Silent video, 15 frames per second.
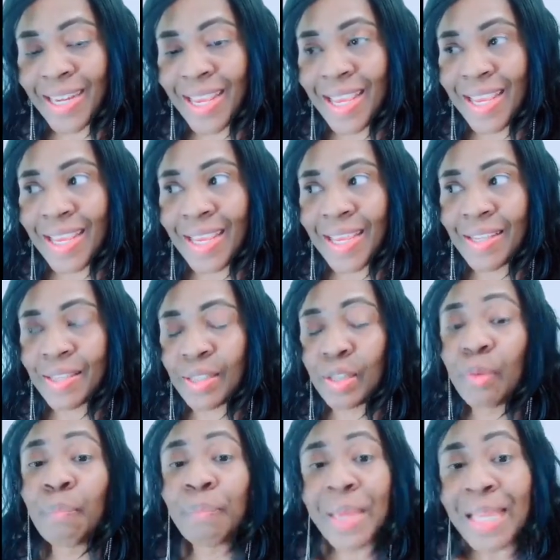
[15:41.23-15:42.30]

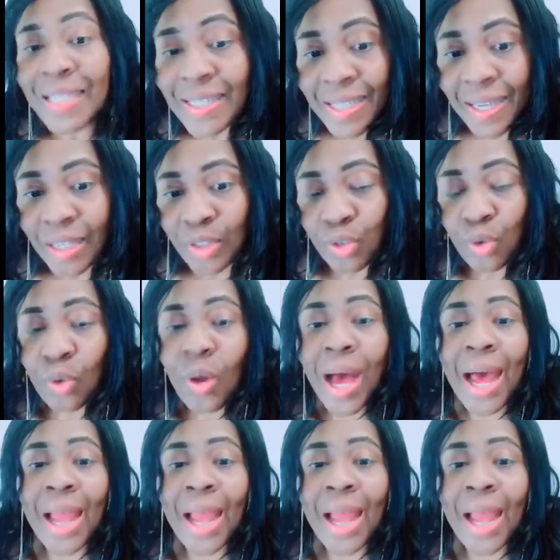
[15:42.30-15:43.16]
is media, so I